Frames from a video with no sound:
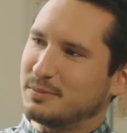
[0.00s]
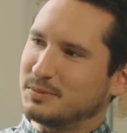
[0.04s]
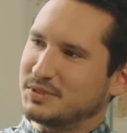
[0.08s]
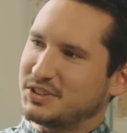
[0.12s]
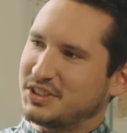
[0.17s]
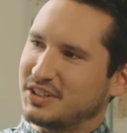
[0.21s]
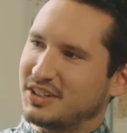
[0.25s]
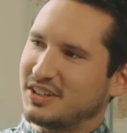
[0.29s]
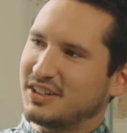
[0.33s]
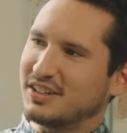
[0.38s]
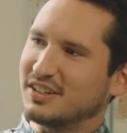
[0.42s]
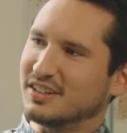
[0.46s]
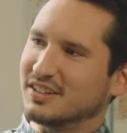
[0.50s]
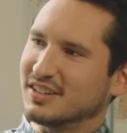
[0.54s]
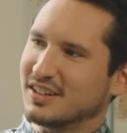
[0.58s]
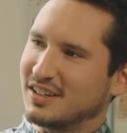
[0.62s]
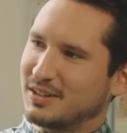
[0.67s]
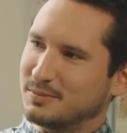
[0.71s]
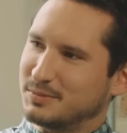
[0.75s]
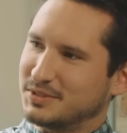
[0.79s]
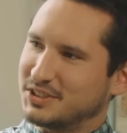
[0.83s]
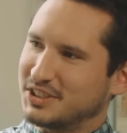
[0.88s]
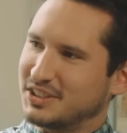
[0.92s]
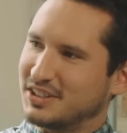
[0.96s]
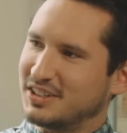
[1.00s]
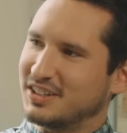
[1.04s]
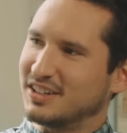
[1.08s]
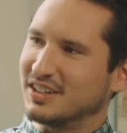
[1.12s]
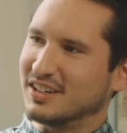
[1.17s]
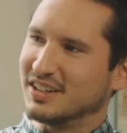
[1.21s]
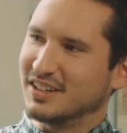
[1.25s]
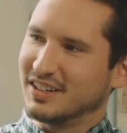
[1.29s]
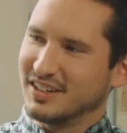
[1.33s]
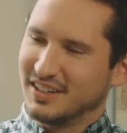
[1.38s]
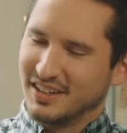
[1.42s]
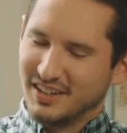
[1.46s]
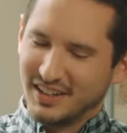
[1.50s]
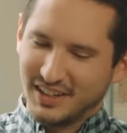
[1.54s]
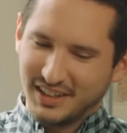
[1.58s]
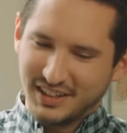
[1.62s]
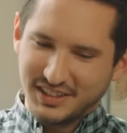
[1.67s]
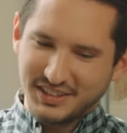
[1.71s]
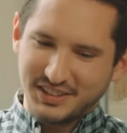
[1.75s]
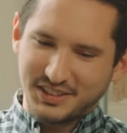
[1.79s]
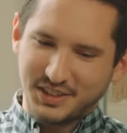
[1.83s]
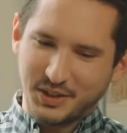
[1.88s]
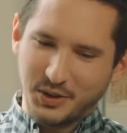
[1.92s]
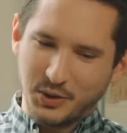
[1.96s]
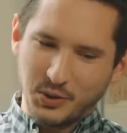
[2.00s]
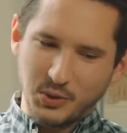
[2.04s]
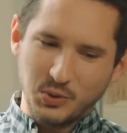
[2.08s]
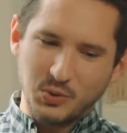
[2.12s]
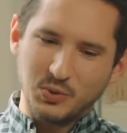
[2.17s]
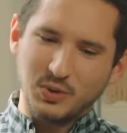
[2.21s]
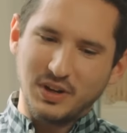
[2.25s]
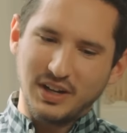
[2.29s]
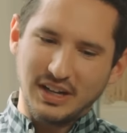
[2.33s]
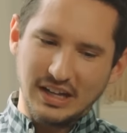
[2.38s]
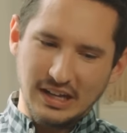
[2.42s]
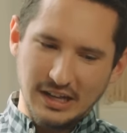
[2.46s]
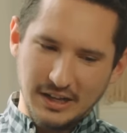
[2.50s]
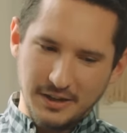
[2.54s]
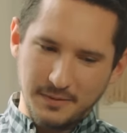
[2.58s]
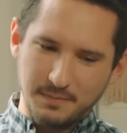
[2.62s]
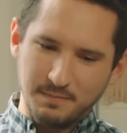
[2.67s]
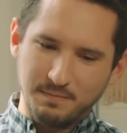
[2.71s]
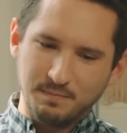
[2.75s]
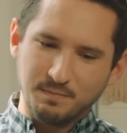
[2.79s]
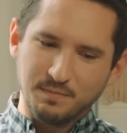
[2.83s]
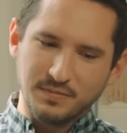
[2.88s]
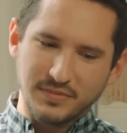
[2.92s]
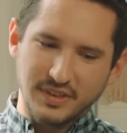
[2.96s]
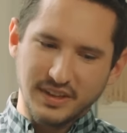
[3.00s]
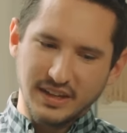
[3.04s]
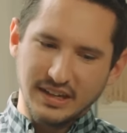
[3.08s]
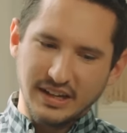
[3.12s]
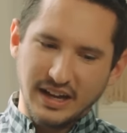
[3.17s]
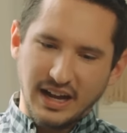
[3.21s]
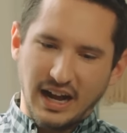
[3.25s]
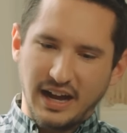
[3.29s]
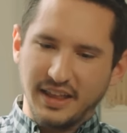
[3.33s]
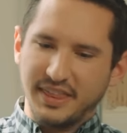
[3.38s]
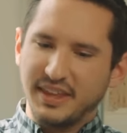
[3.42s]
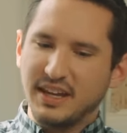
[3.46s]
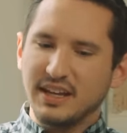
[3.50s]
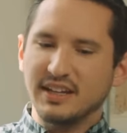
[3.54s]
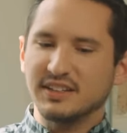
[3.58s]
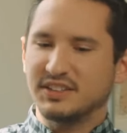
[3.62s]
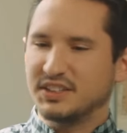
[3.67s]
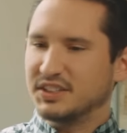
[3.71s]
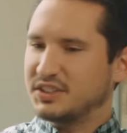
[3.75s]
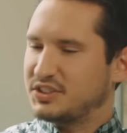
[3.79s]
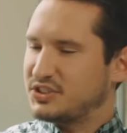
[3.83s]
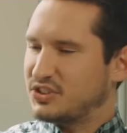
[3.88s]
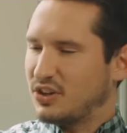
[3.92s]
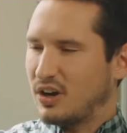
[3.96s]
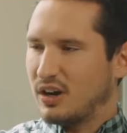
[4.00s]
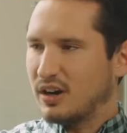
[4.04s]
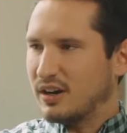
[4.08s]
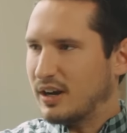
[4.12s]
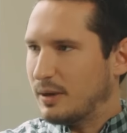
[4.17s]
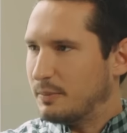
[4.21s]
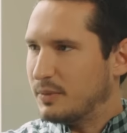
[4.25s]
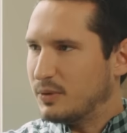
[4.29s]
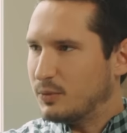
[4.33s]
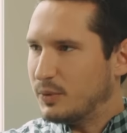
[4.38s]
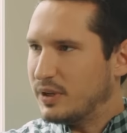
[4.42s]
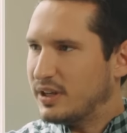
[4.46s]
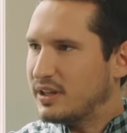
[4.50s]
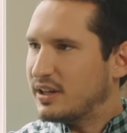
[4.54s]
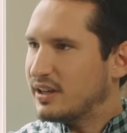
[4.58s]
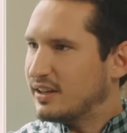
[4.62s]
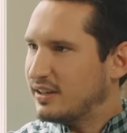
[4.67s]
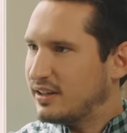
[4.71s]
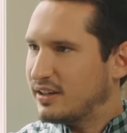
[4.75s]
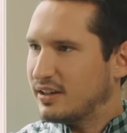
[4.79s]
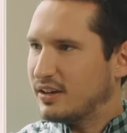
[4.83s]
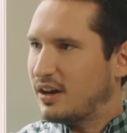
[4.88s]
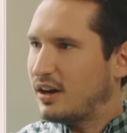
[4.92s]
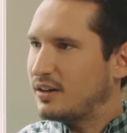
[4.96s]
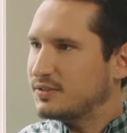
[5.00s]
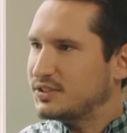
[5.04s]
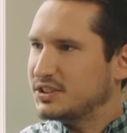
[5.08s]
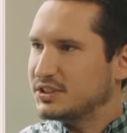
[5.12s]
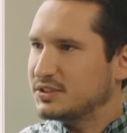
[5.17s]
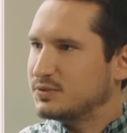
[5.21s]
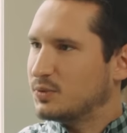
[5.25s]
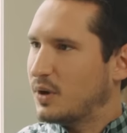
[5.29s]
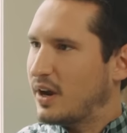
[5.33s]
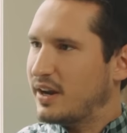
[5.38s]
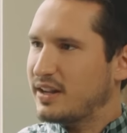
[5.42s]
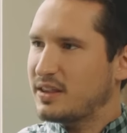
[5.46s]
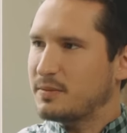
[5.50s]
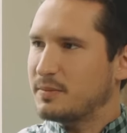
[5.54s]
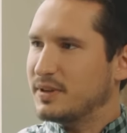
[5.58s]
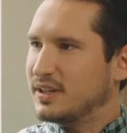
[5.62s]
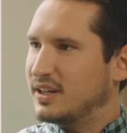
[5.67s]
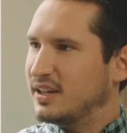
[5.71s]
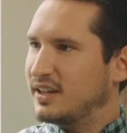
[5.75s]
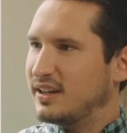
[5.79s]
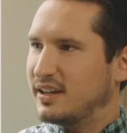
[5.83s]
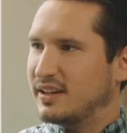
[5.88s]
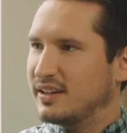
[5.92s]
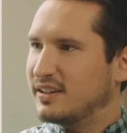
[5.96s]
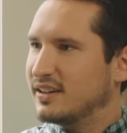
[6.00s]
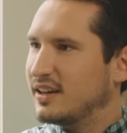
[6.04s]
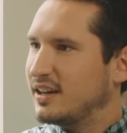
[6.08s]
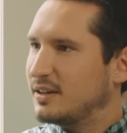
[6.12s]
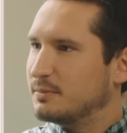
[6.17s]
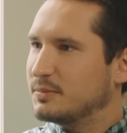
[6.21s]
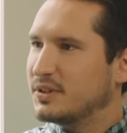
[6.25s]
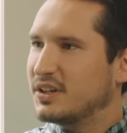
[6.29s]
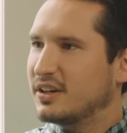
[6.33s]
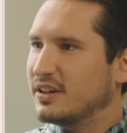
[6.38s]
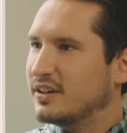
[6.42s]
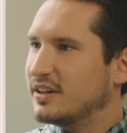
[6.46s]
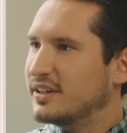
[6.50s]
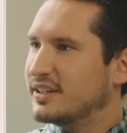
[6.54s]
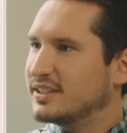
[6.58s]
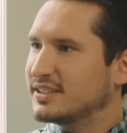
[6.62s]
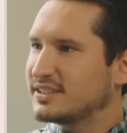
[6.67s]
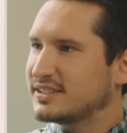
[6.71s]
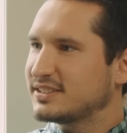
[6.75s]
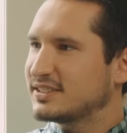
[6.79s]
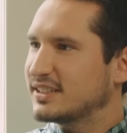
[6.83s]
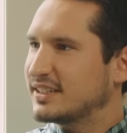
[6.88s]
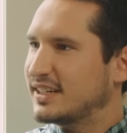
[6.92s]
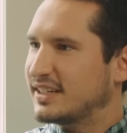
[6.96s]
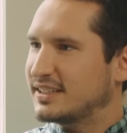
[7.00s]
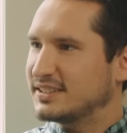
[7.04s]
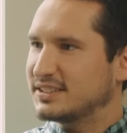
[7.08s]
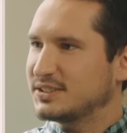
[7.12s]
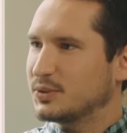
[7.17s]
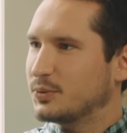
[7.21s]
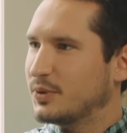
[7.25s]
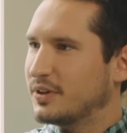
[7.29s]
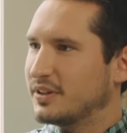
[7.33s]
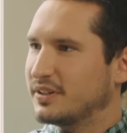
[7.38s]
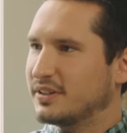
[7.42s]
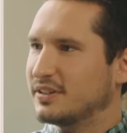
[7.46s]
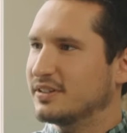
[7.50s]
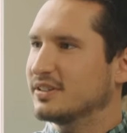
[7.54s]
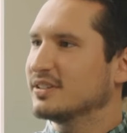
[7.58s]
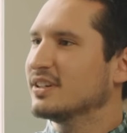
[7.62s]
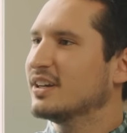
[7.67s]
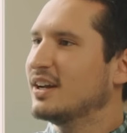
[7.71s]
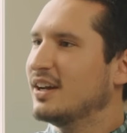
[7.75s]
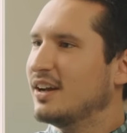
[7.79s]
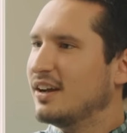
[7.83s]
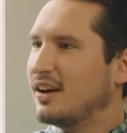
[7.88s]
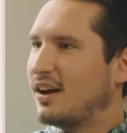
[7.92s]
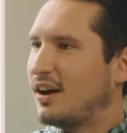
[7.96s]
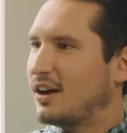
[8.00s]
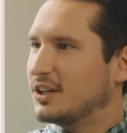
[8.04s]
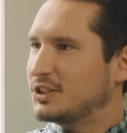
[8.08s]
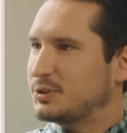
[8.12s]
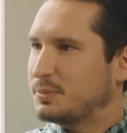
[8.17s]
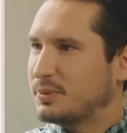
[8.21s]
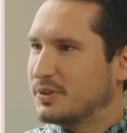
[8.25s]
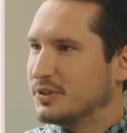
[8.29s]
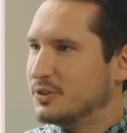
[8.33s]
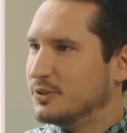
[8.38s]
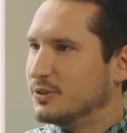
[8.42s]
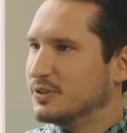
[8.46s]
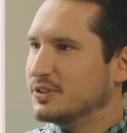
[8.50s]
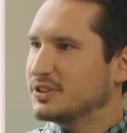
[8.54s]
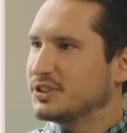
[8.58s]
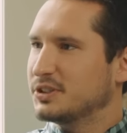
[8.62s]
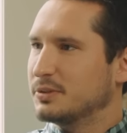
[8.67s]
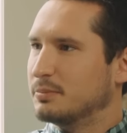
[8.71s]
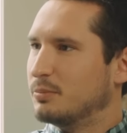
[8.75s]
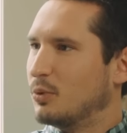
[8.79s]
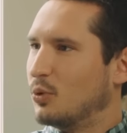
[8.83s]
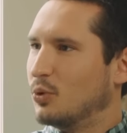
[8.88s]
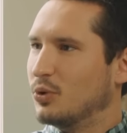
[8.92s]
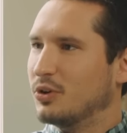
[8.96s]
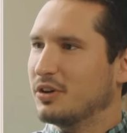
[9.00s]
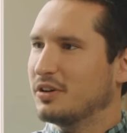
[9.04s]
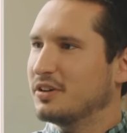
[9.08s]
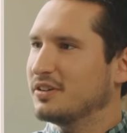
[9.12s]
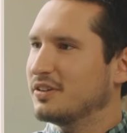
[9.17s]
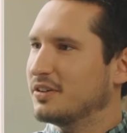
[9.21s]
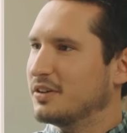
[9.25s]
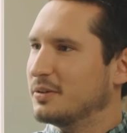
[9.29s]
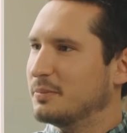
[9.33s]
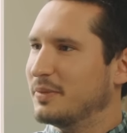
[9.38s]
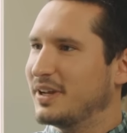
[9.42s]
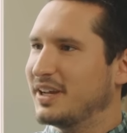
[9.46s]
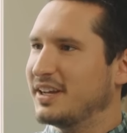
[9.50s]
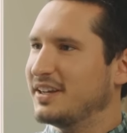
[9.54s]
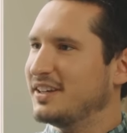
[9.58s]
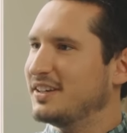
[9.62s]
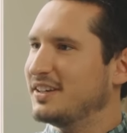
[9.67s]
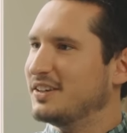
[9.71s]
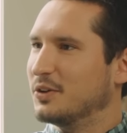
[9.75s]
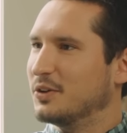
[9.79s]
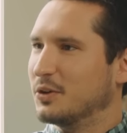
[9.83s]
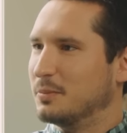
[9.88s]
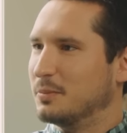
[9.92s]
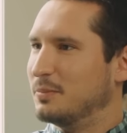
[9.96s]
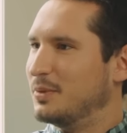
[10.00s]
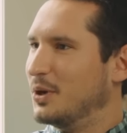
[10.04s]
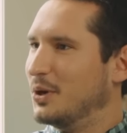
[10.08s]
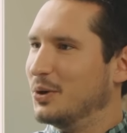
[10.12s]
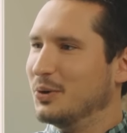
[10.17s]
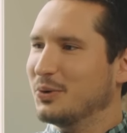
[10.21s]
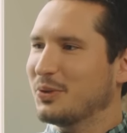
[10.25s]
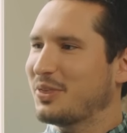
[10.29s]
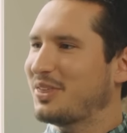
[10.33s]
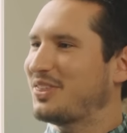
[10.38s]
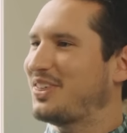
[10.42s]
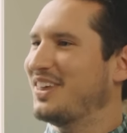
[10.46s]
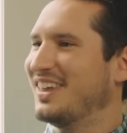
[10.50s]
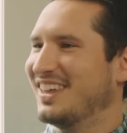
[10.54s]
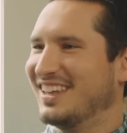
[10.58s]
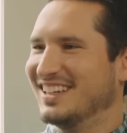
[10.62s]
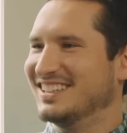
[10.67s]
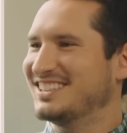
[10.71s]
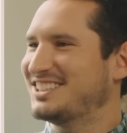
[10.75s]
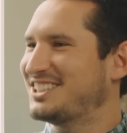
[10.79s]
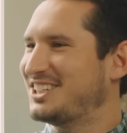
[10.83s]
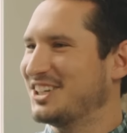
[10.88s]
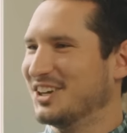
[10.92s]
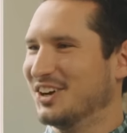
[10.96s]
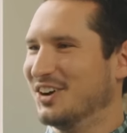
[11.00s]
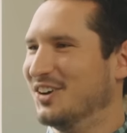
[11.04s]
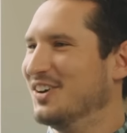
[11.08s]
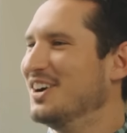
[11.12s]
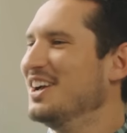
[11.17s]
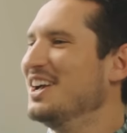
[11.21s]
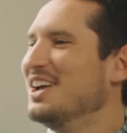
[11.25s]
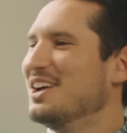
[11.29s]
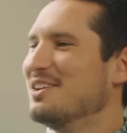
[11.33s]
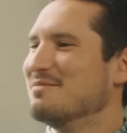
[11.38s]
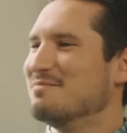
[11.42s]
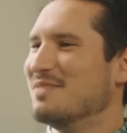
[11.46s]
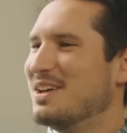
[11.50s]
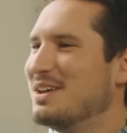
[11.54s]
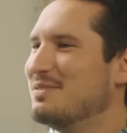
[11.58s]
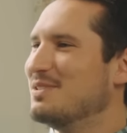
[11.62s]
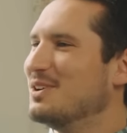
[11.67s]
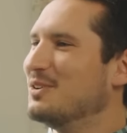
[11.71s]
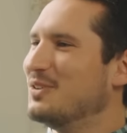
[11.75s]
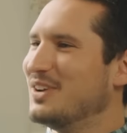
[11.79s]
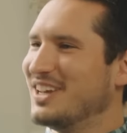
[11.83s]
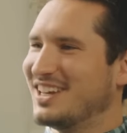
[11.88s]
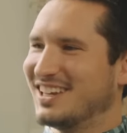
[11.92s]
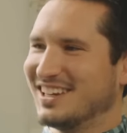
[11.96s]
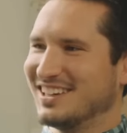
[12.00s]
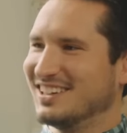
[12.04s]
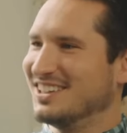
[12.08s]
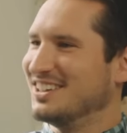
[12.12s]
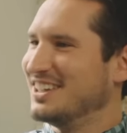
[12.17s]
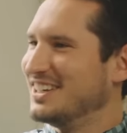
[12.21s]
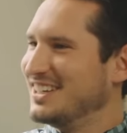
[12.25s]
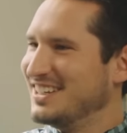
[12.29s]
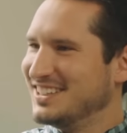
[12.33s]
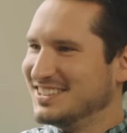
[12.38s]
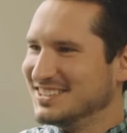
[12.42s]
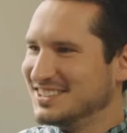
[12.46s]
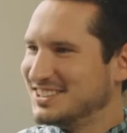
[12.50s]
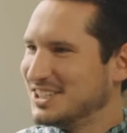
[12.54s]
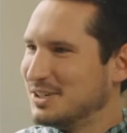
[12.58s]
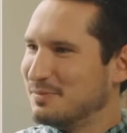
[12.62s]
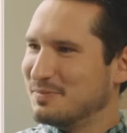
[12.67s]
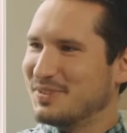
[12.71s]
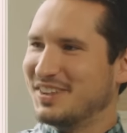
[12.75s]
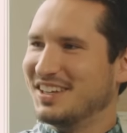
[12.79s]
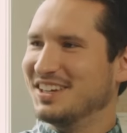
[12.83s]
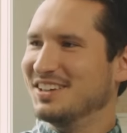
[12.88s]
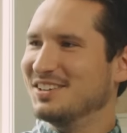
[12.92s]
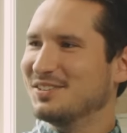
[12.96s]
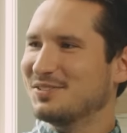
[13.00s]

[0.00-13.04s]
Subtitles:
I'm sure. So I think to start, we can kick off just right at the beginning. I'm curious as to whether entrepreneurs are born or made or both, and so maybe we can glean something